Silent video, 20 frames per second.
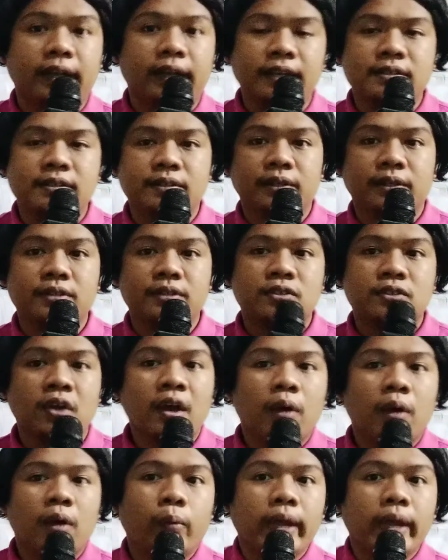research,
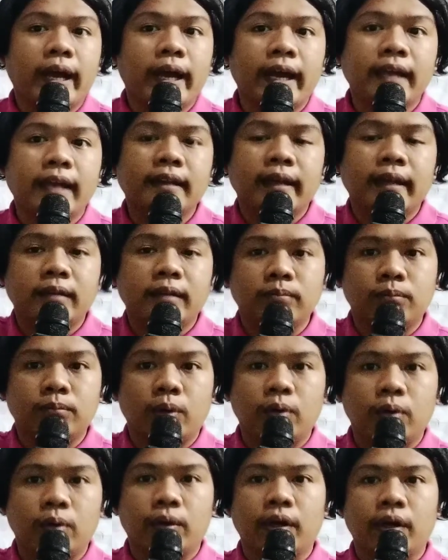we highlight
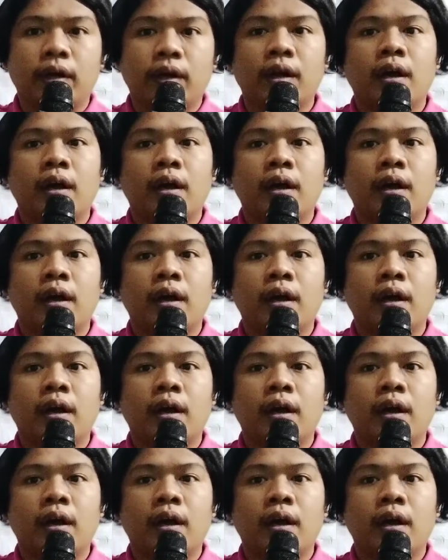more